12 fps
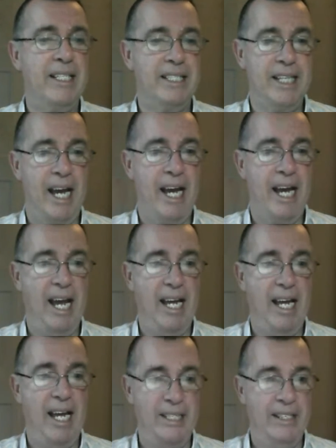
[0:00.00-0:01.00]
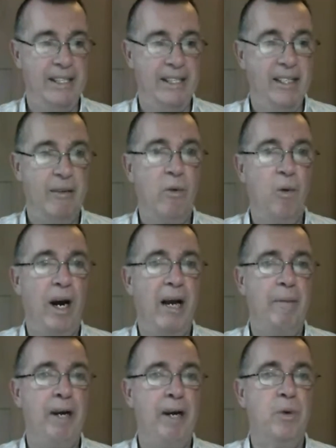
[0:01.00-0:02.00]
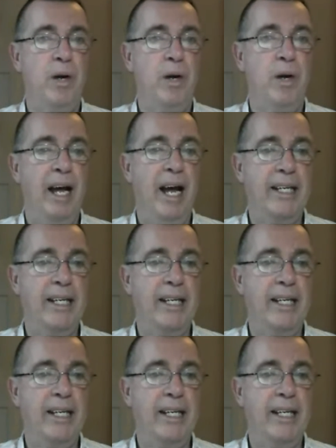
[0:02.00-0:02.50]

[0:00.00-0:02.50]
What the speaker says: says Quiet Mouse 1.